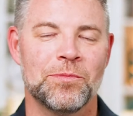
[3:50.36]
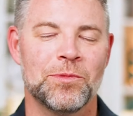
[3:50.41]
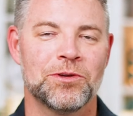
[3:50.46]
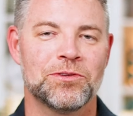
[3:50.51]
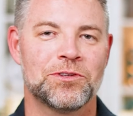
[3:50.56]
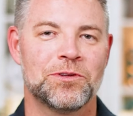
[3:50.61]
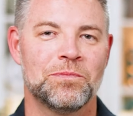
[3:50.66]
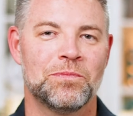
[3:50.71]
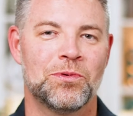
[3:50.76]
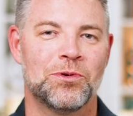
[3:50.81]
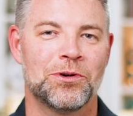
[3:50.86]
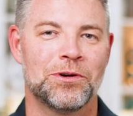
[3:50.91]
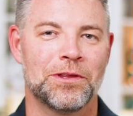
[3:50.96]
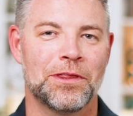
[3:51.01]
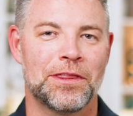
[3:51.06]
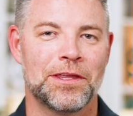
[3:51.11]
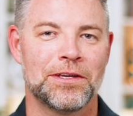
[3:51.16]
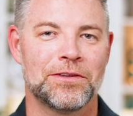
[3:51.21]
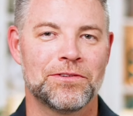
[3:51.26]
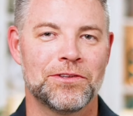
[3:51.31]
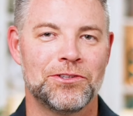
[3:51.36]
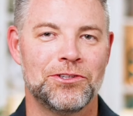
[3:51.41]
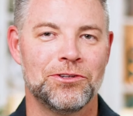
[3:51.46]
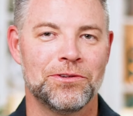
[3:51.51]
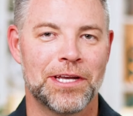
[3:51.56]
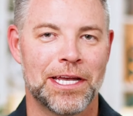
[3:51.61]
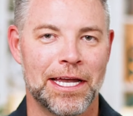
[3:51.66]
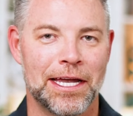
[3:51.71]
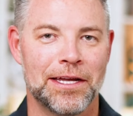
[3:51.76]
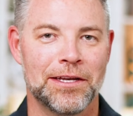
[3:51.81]
of the most important things that
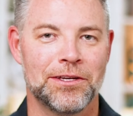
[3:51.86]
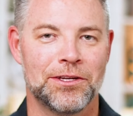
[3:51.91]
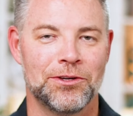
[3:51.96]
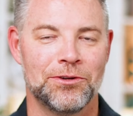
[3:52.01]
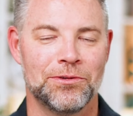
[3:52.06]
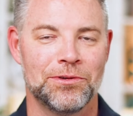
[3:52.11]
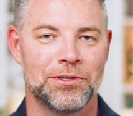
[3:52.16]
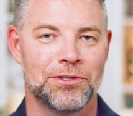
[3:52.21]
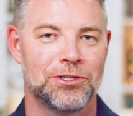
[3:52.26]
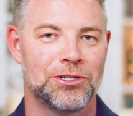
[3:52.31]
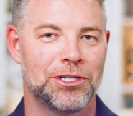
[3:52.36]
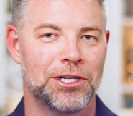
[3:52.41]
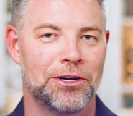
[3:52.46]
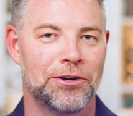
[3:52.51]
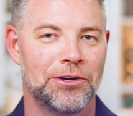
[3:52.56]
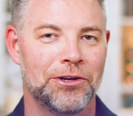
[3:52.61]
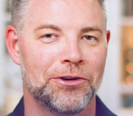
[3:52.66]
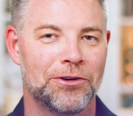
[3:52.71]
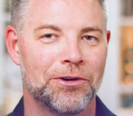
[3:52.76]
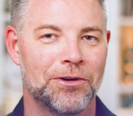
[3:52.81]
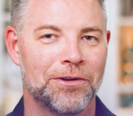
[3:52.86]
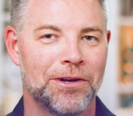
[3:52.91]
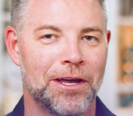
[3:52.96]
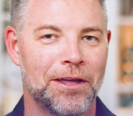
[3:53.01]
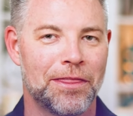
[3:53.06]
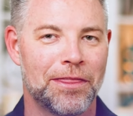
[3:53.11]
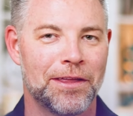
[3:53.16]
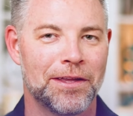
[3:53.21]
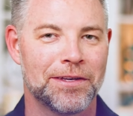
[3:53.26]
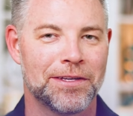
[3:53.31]
you can do is share your own
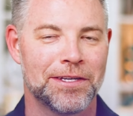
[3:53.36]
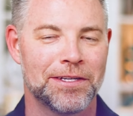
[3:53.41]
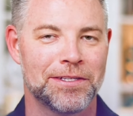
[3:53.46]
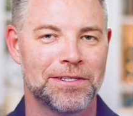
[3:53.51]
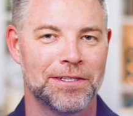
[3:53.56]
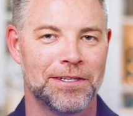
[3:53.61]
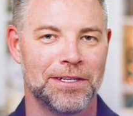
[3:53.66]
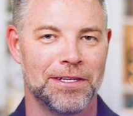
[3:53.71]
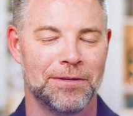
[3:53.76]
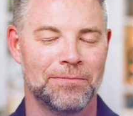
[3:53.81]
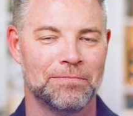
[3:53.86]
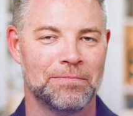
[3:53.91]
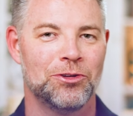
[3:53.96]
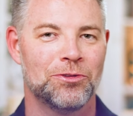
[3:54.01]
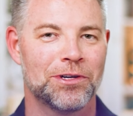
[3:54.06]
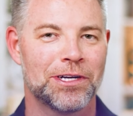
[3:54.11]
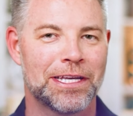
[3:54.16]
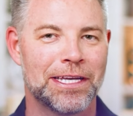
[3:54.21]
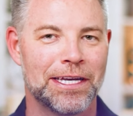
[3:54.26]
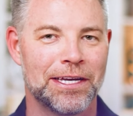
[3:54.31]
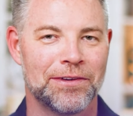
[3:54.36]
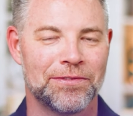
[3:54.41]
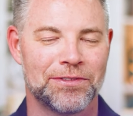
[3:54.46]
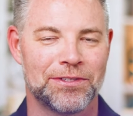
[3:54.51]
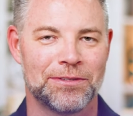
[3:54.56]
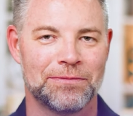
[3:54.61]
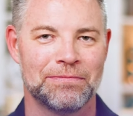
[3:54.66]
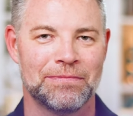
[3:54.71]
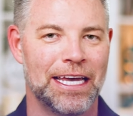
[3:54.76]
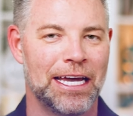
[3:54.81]
authenticity, your
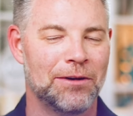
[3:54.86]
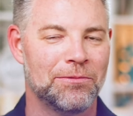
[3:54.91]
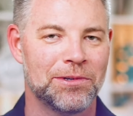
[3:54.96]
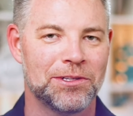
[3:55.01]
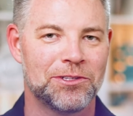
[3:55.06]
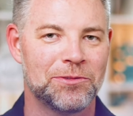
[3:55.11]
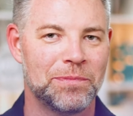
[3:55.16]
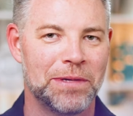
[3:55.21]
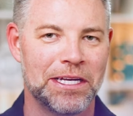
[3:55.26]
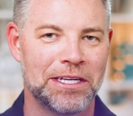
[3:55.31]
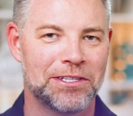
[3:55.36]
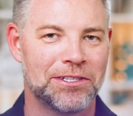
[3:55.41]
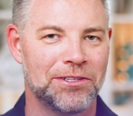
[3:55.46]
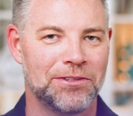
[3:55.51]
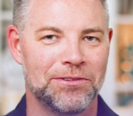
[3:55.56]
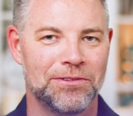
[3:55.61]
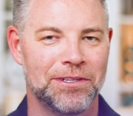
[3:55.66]
gifts, that which makes you